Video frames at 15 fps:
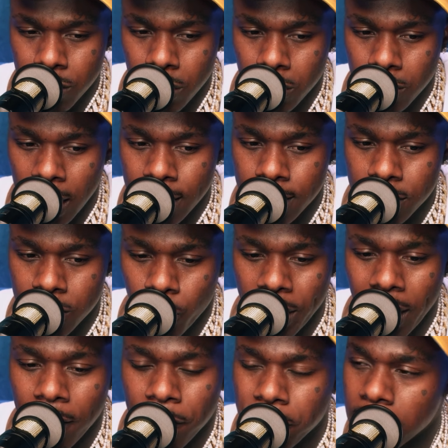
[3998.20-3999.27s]
know, like the
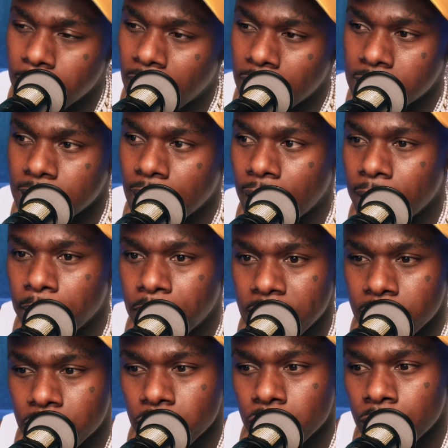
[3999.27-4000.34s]
way I feel about shit I done
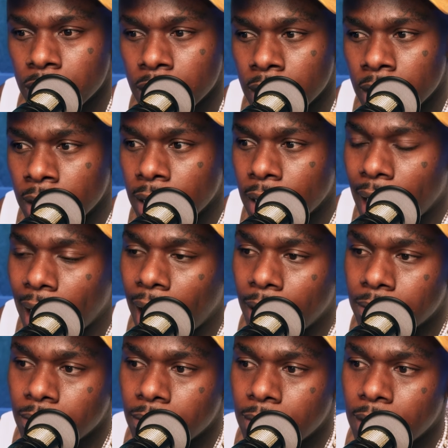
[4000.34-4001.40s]
been through,
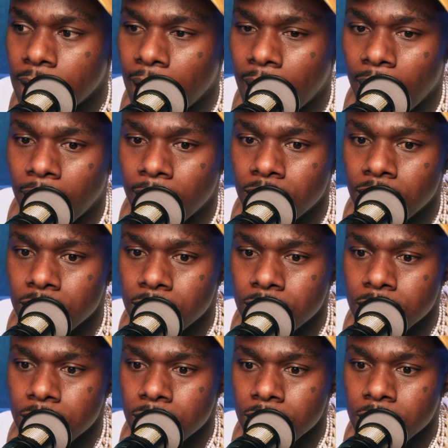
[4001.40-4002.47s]
I'm
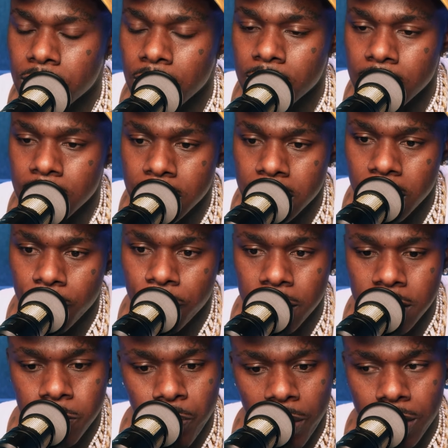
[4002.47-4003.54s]
such a
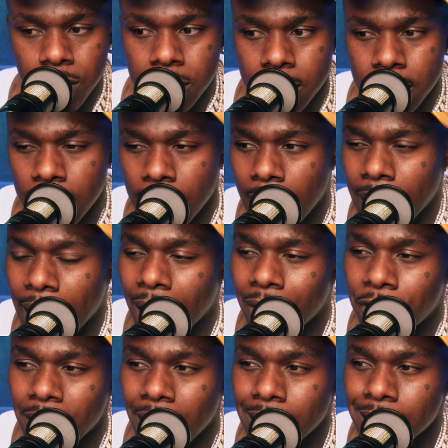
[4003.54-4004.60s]
selfless person that like I
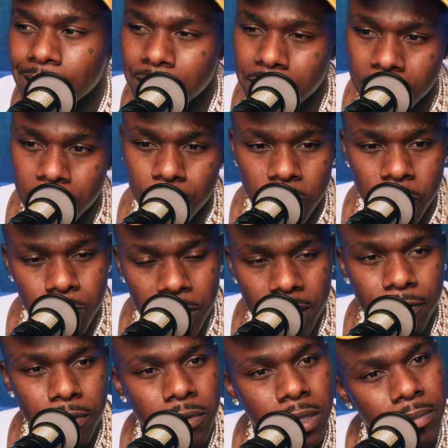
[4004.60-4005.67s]
feel like it's
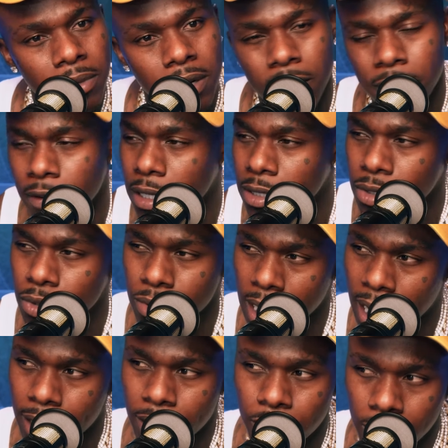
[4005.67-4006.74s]
disrespectful to motherfuckers who
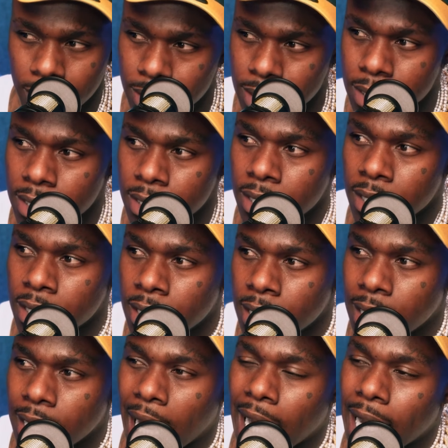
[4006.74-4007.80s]
got it worse.
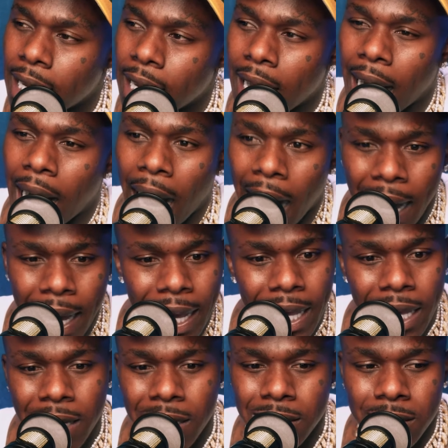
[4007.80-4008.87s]
Like I
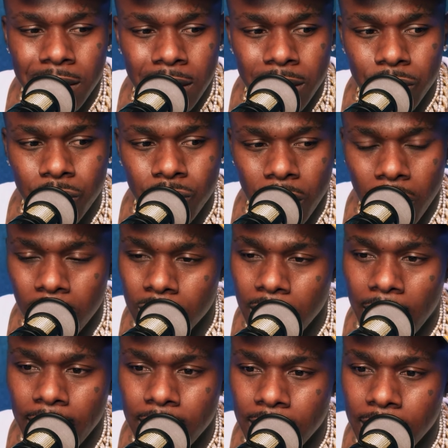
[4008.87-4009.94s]
ain't, you know,
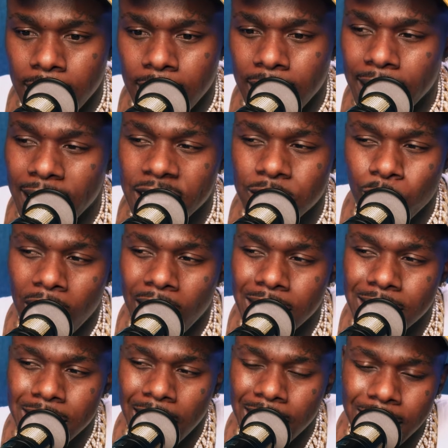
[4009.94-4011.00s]
like, and that's why
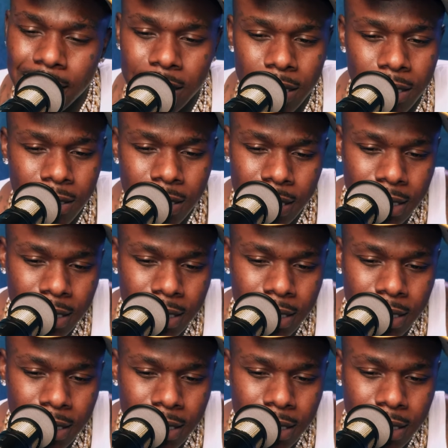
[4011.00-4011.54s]
it's like it's a